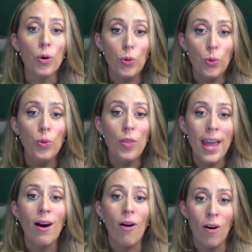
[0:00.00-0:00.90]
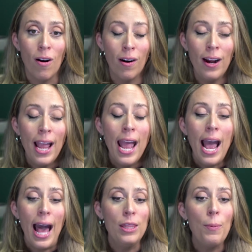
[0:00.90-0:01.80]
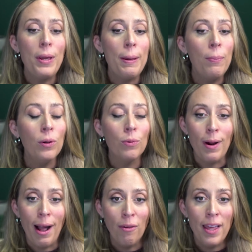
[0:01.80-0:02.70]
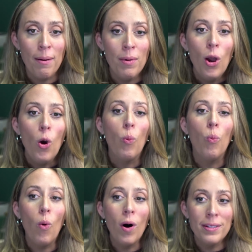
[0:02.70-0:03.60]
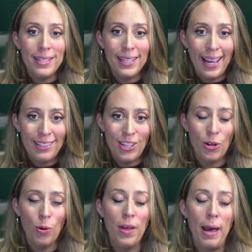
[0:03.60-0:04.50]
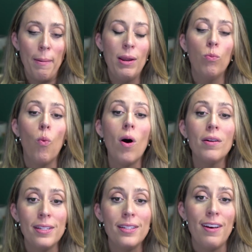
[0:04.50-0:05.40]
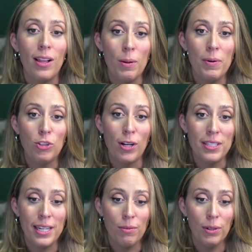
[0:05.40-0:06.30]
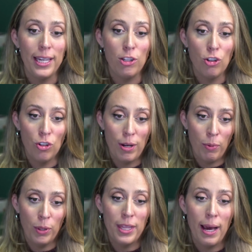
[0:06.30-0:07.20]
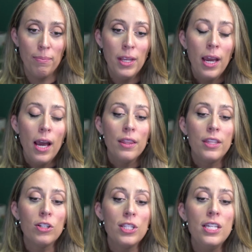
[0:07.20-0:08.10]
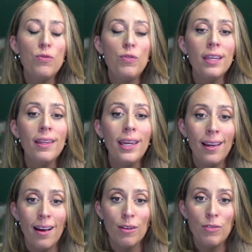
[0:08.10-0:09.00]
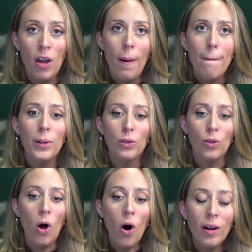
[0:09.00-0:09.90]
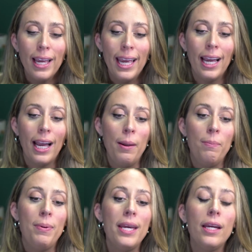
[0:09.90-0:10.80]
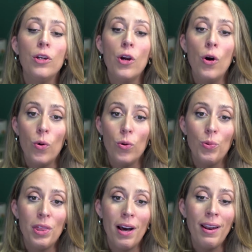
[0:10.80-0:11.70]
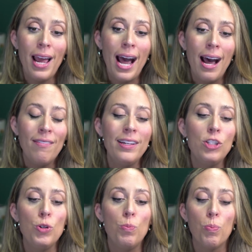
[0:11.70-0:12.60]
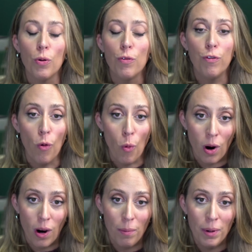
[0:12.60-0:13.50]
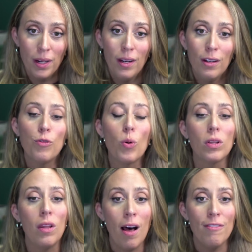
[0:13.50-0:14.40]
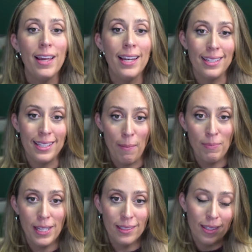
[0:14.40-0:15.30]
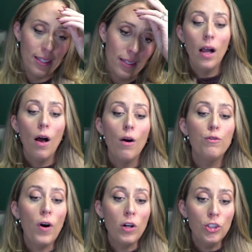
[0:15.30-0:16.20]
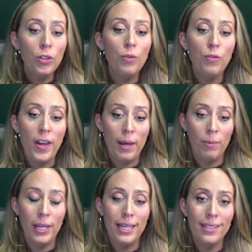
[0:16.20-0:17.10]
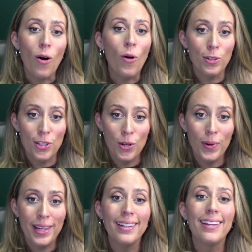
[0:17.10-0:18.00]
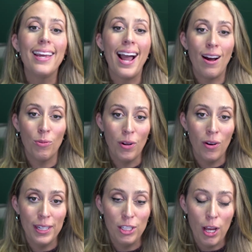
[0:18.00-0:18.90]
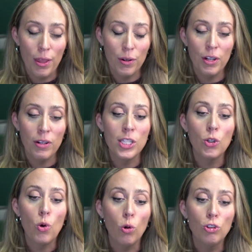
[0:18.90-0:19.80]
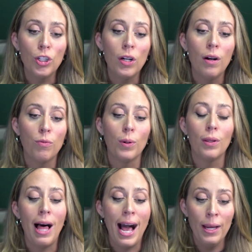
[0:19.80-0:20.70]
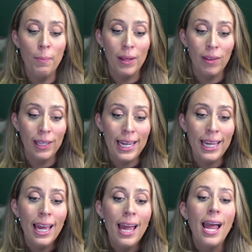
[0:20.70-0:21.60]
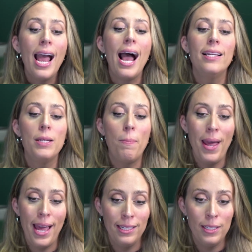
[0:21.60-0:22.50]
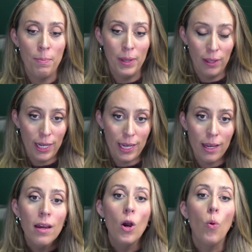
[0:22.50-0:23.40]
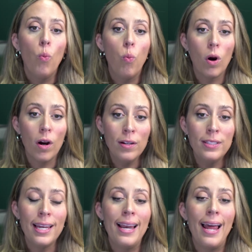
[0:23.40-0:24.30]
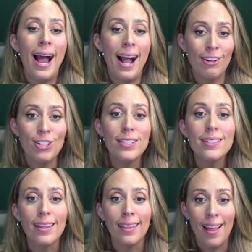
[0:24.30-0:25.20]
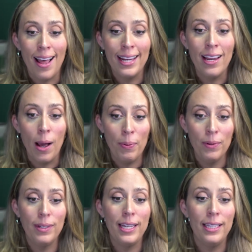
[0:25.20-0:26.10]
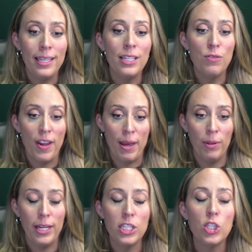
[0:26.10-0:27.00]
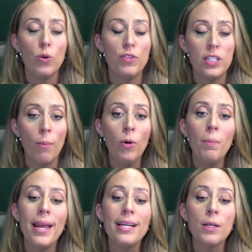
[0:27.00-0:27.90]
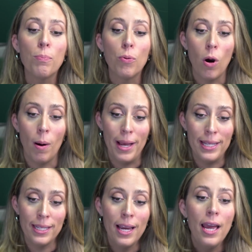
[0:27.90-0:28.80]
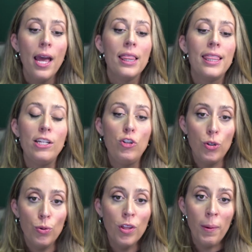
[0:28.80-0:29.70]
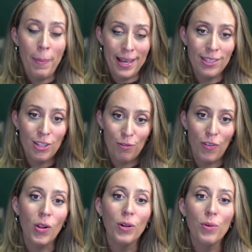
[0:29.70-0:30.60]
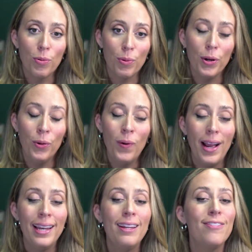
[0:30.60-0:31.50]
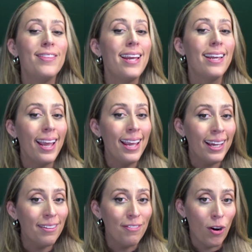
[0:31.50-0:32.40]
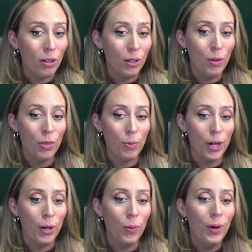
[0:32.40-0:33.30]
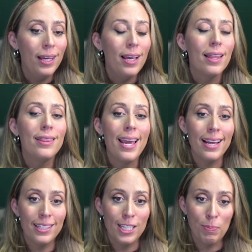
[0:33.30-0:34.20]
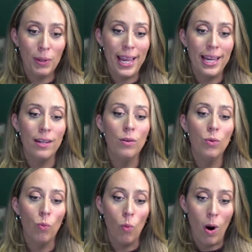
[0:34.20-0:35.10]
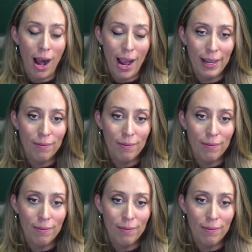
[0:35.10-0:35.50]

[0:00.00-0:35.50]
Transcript: who they are, and the people around them want to get to know them and want to develop a trusting relationship with them. There's this feeling of belonging and being known without having to perform for love and acceptance. Functional families also can count on each other. There is a culture of reliability and dependability. Words and actions line up in these families. So if someone makes a promise, they do their best to follow through. And if they can't follow through, they explain why.